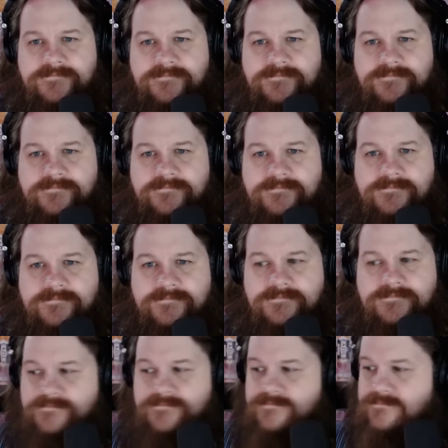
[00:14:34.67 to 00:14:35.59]

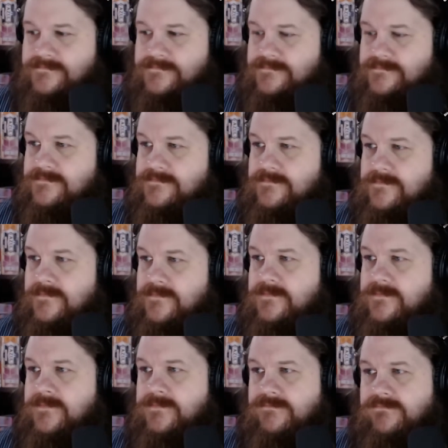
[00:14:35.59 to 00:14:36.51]

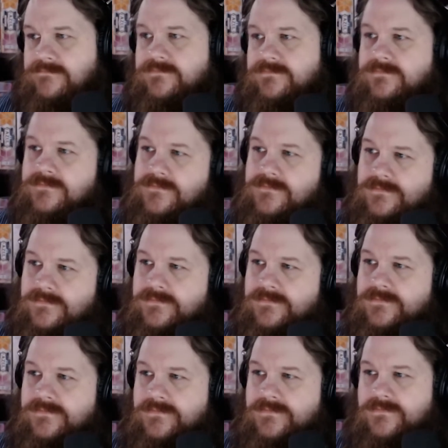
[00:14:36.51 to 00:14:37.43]

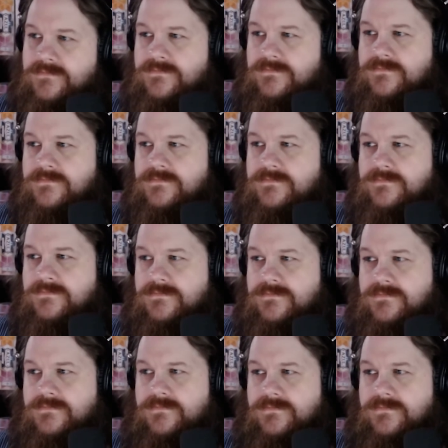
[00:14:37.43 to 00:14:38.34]

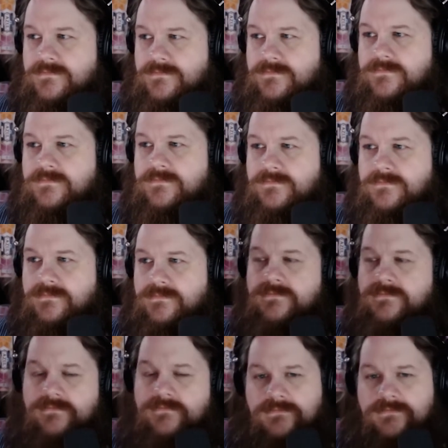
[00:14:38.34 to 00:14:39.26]

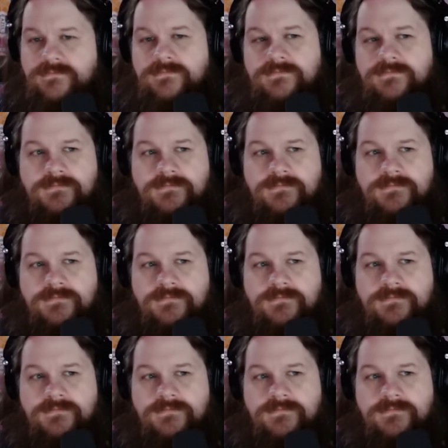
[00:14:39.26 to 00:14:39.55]
The person shown says nothing.